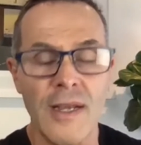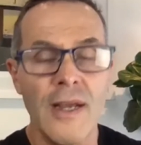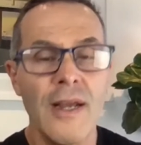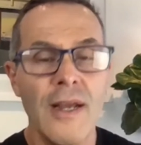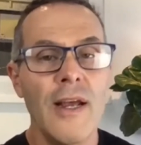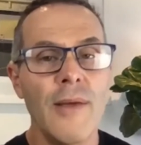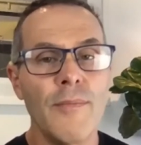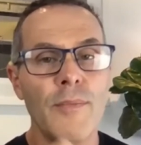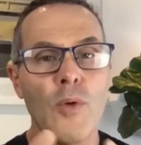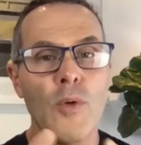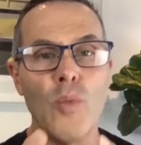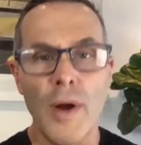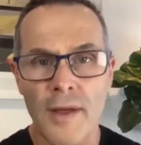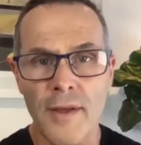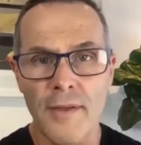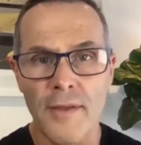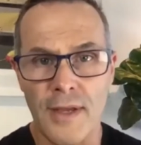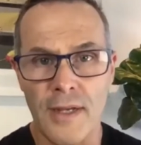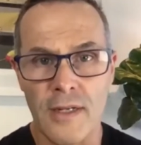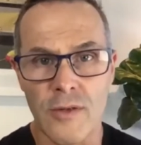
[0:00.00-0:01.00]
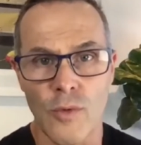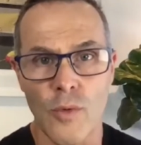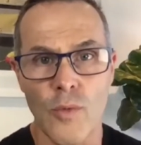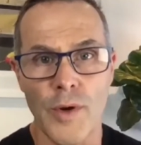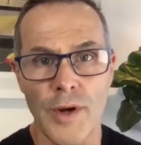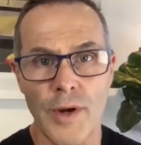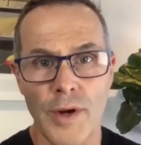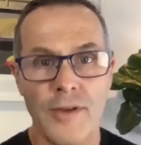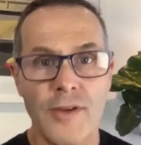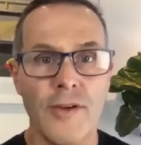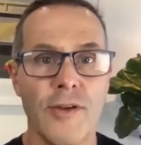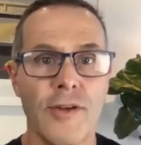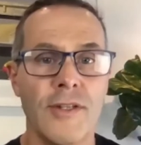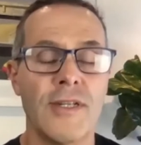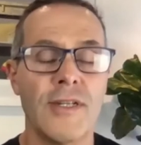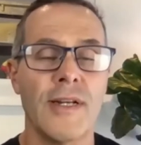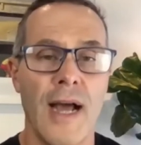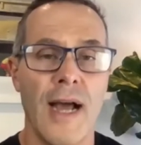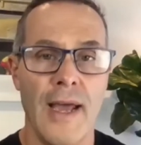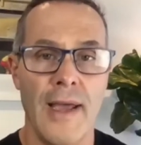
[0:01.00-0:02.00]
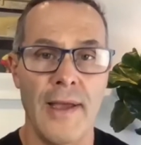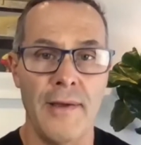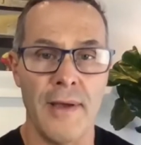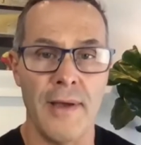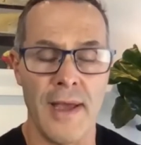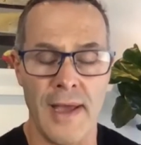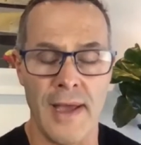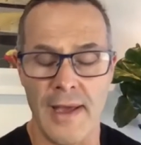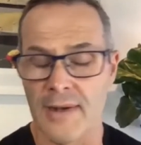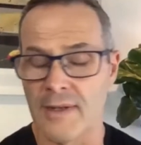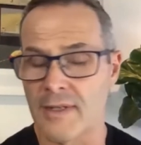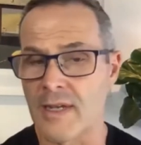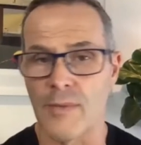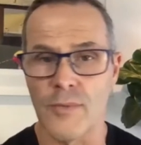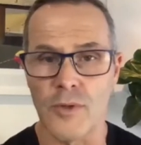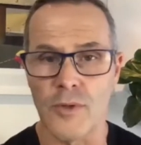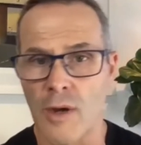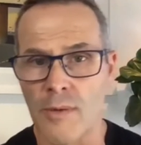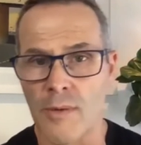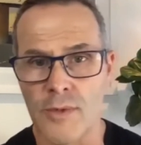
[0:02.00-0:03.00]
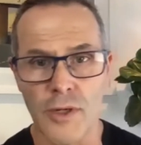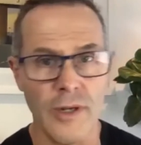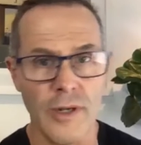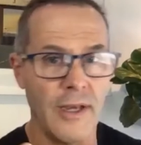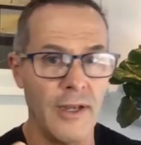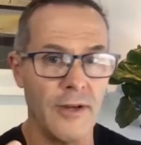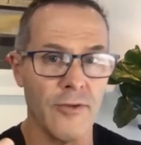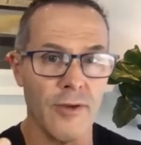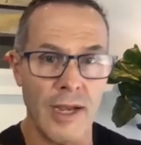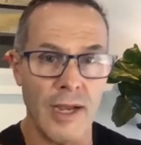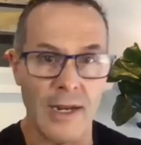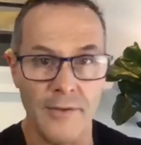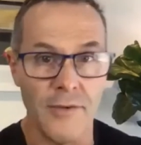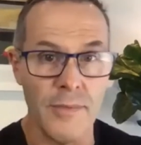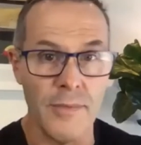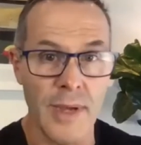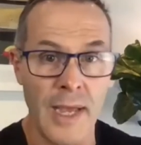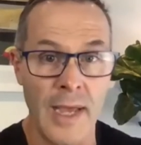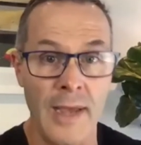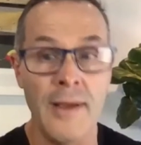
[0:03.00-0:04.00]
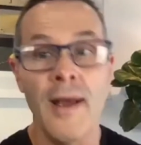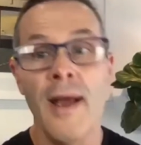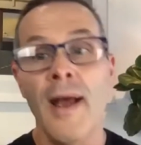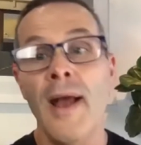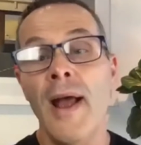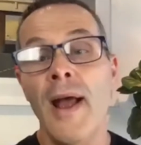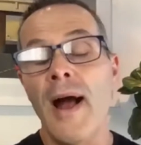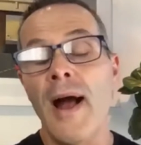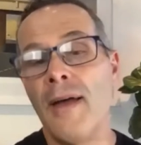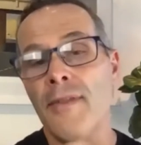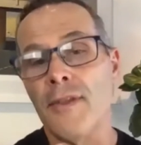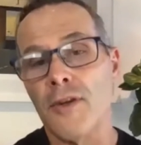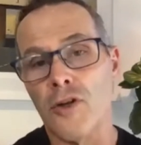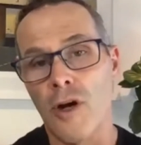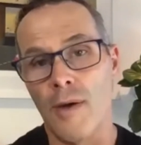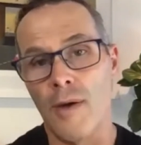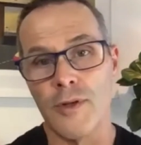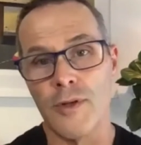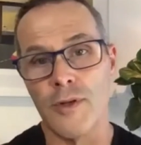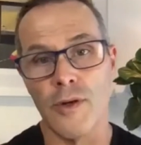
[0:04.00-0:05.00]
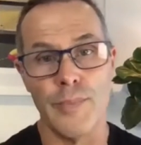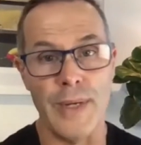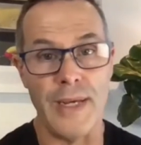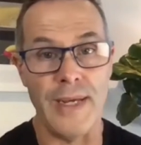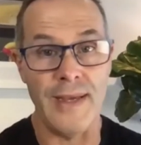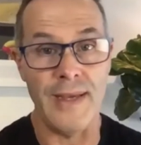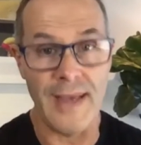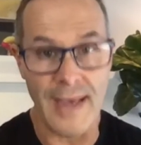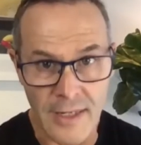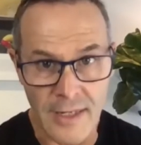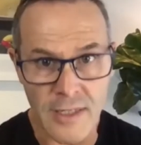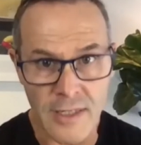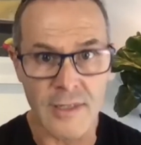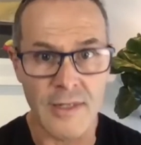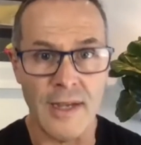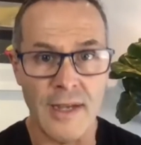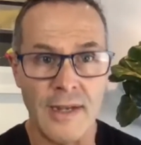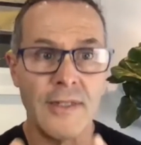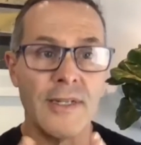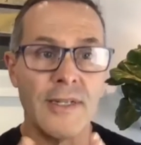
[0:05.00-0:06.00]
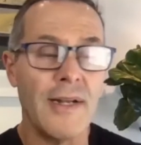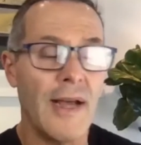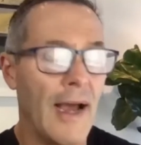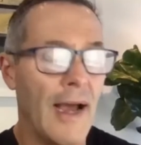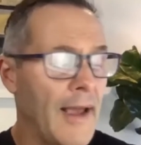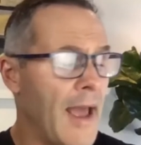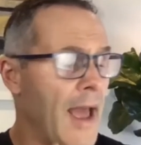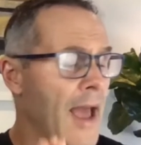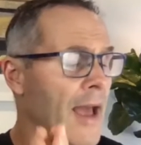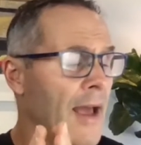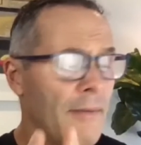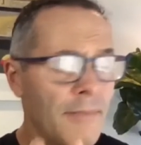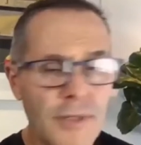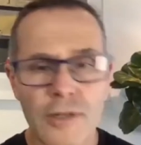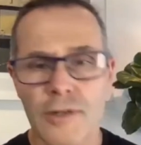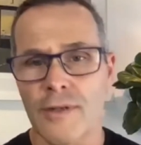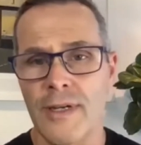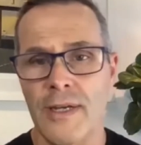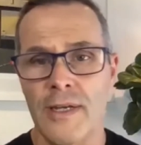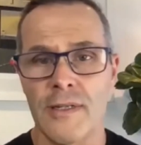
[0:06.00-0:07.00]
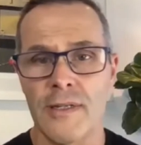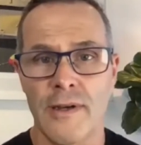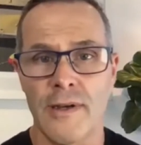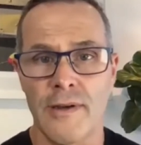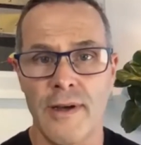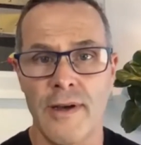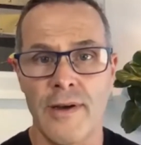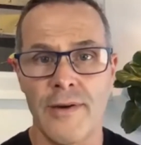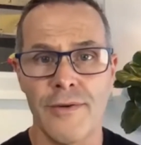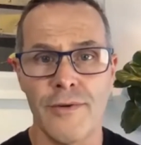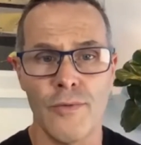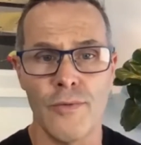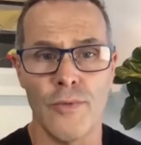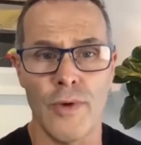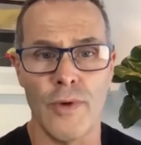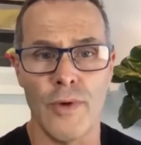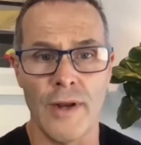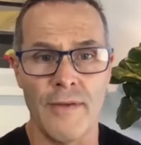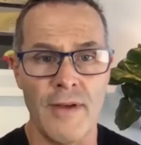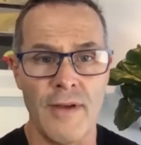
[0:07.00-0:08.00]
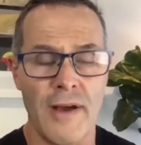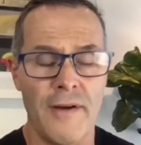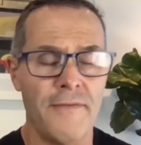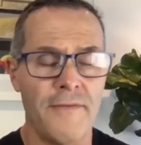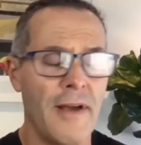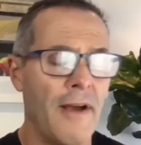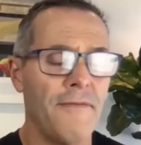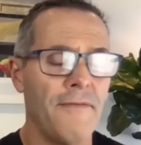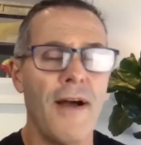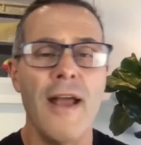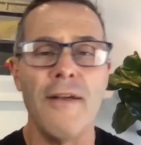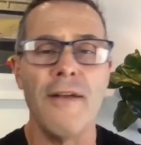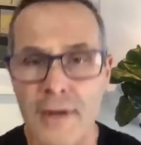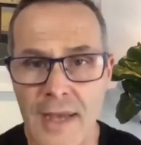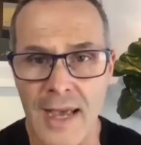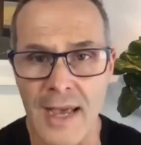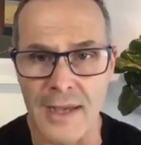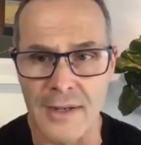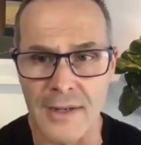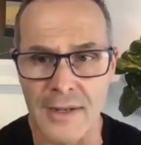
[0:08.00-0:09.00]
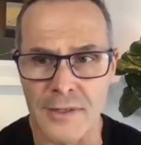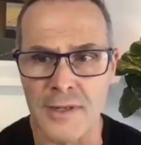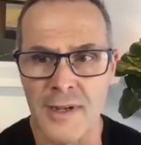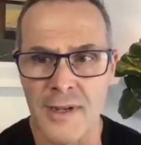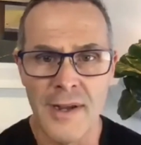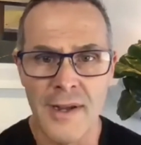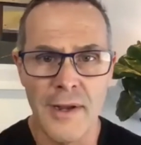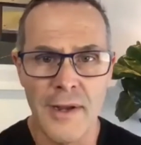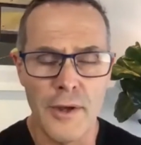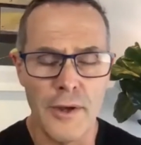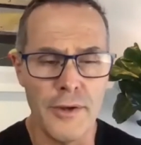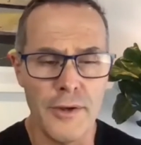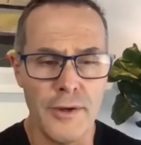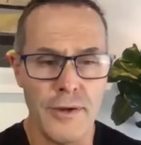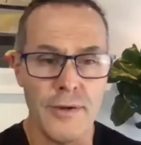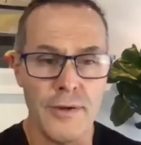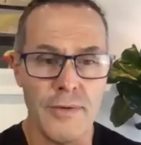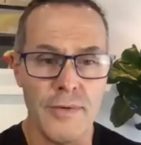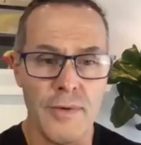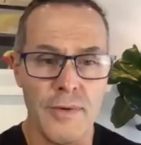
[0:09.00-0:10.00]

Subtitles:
But one of the things that we wanted to do today, and sometimes you'll hear directly from me, other times it'll be guests. And today absolutely is one of our favorite guests who